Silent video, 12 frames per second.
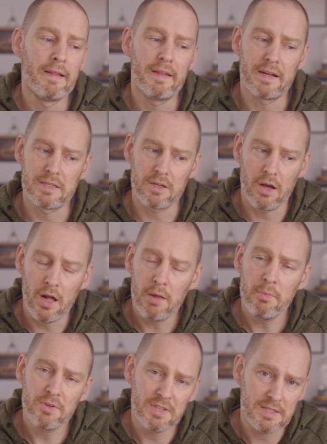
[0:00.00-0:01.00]
then it's
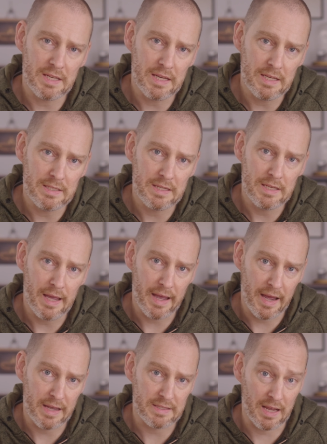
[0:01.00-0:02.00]
almost as easy
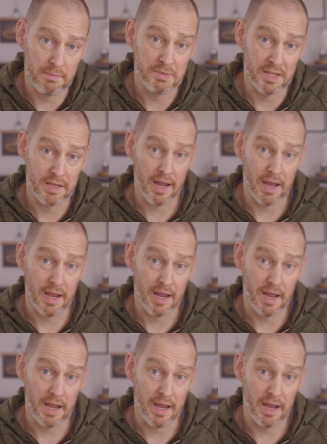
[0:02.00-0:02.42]
as emptying